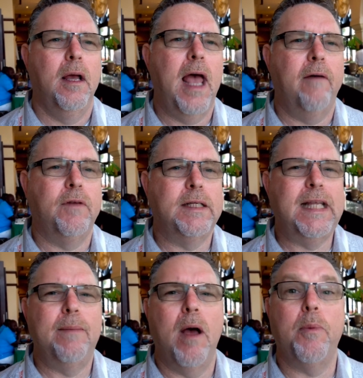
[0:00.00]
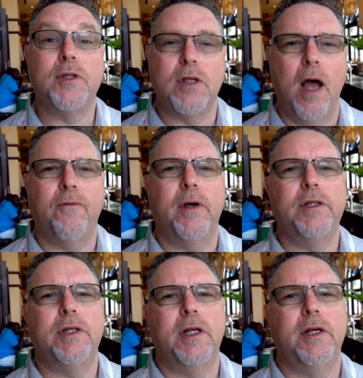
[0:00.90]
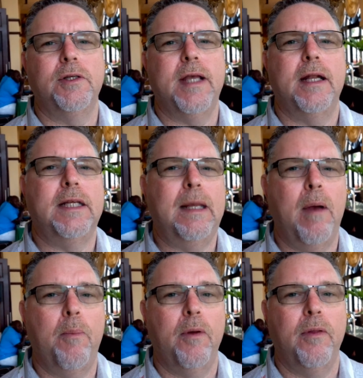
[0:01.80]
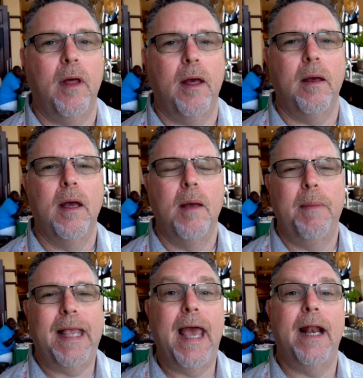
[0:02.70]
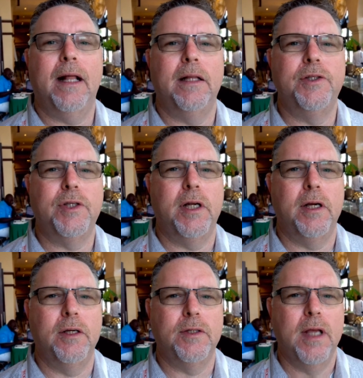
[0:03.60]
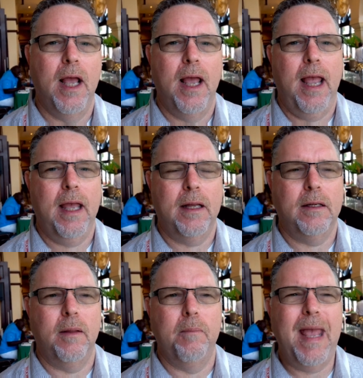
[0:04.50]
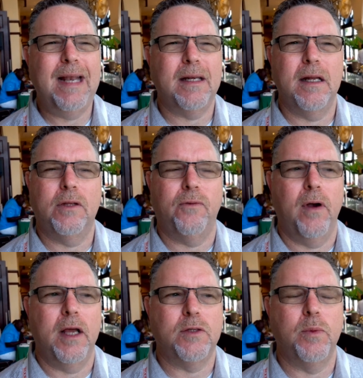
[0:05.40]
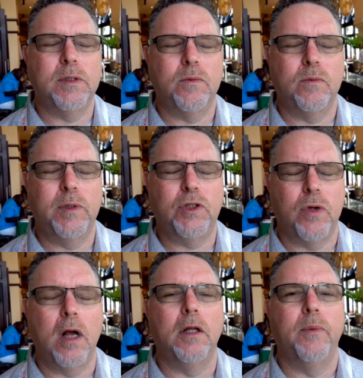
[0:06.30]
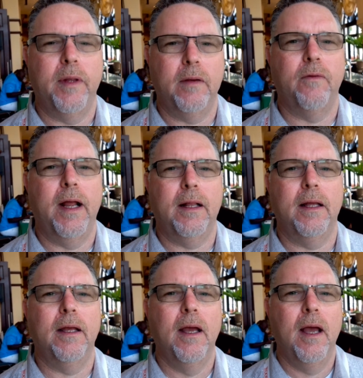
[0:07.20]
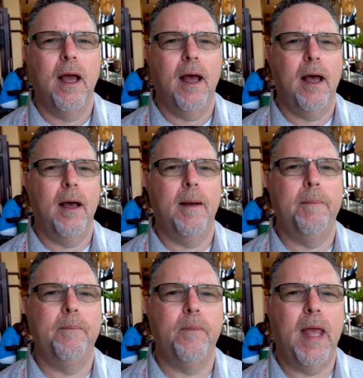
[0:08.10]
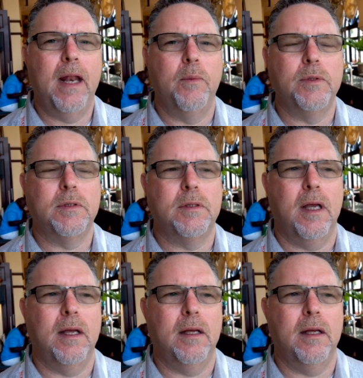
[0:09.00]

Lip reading: have to team up with software engineers, had to team up with mechanical engineers, and the maintenance for us we struggled with it, frankly, and it was